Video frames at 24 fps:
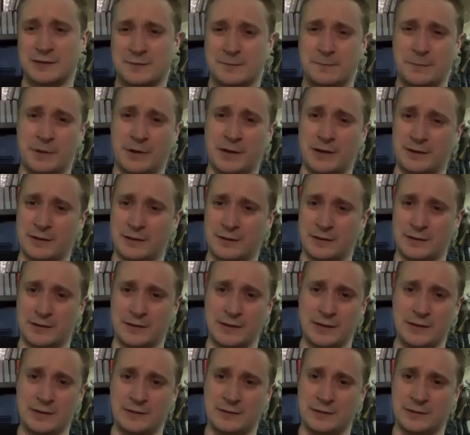spot on.
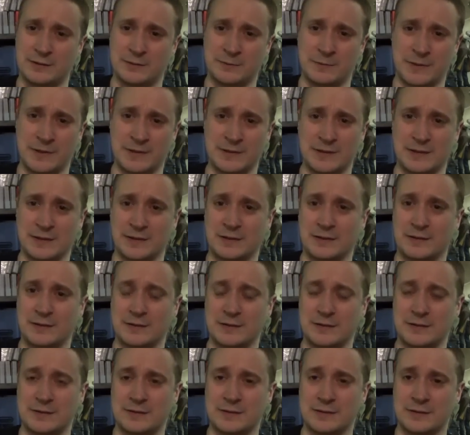He looks amazing.
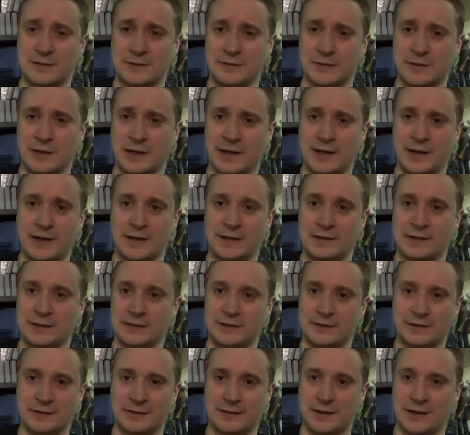So I had to
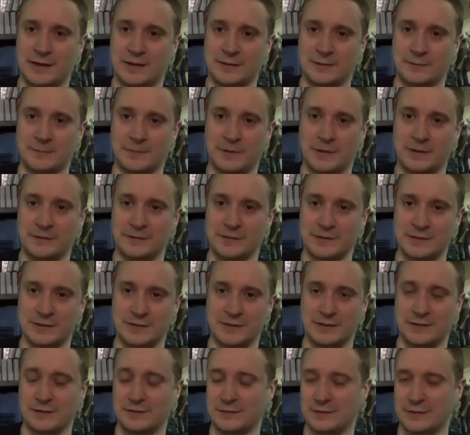get him,
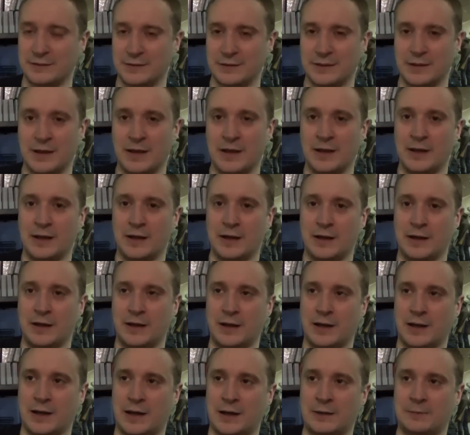obviously.
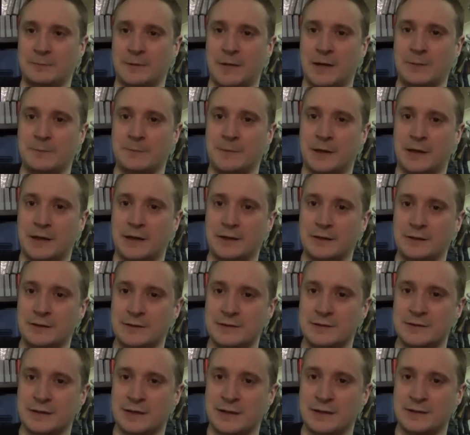I'm
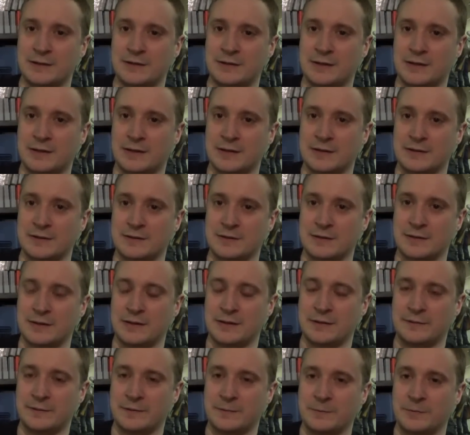undecided as to
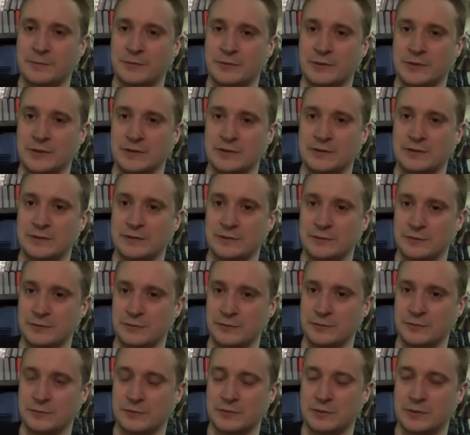if I'm going
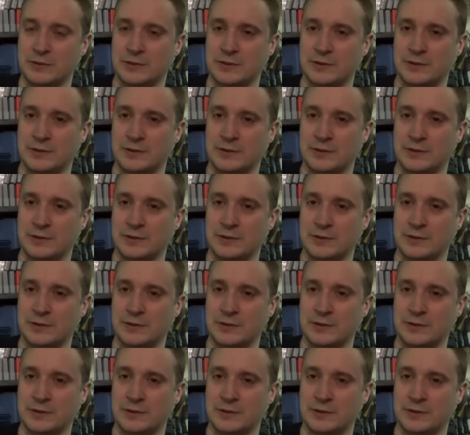to